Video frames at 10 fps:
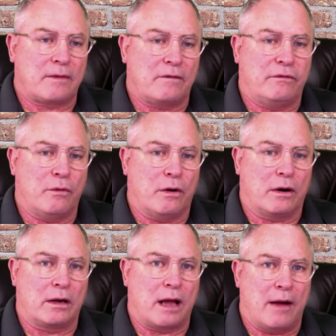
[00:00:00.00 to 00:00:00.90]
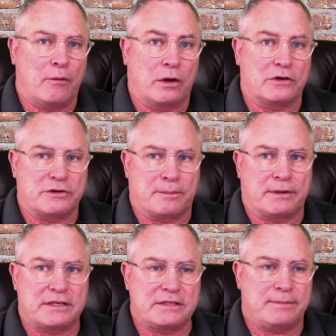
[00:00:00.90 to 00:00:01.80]
for workers to
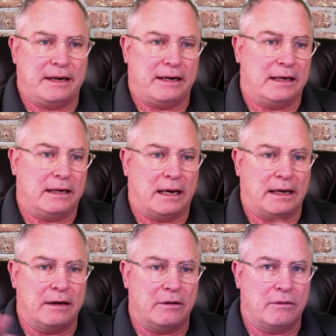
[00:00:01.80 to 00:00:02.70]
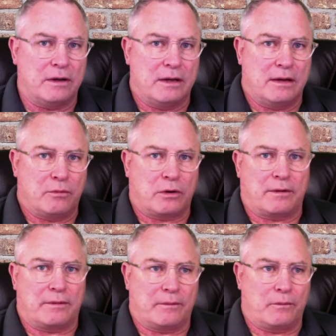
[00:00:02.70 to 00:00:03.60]
participate in. And I know
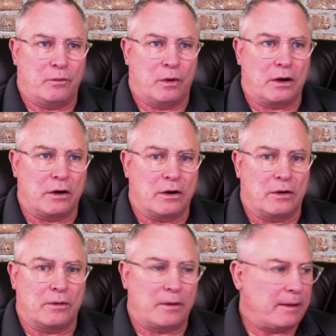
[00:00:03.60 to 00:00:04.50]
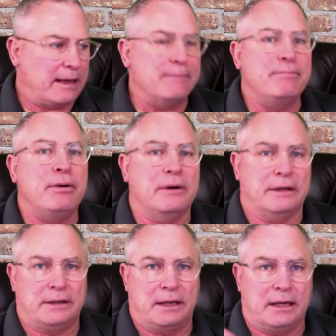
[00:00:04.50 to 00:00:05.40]
worker
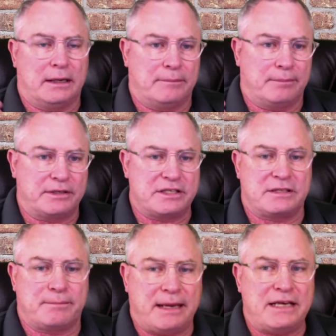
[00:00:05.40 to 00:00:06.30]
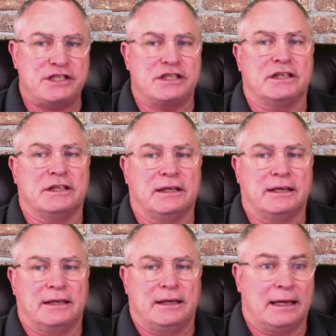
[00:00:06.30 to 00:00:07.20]
input and participation,
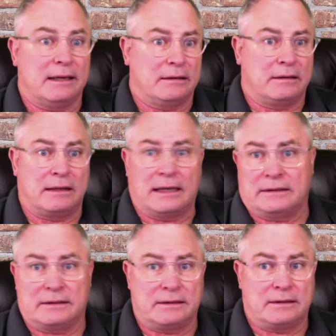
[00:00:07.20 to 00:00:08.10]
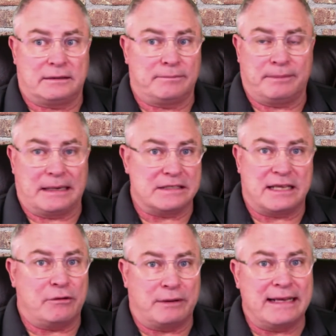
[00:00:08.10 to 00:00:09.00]
and that, because they
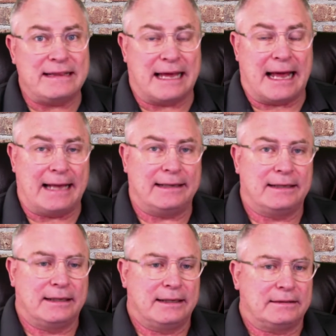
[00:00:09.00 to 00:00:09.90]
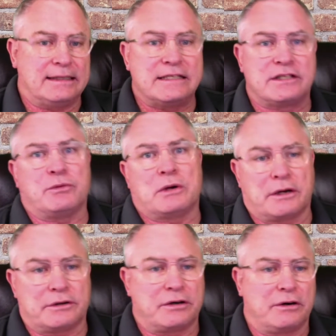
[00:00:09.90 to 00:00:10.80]
don't get that, leads to
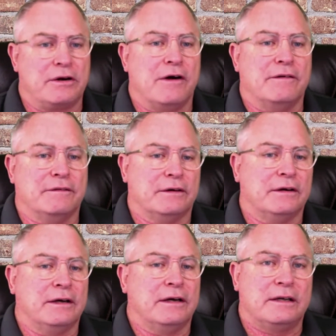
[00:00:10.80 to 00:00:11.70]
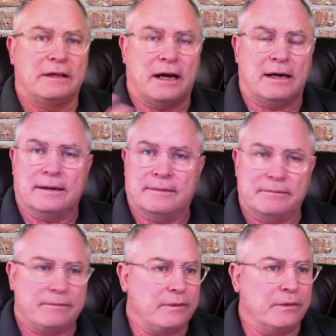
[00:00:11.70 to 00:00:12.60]
worker turnover.
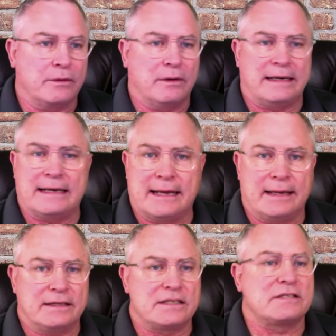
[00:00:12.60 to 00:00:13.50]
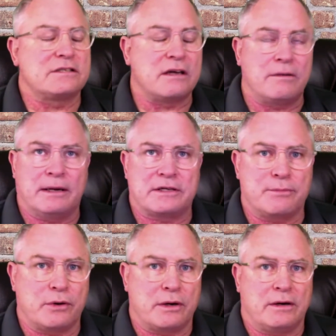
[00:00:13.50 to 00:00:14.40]
You're going to get so much
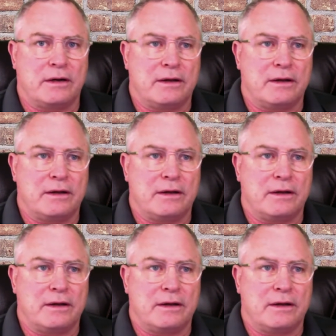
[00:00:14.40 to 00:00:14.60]
more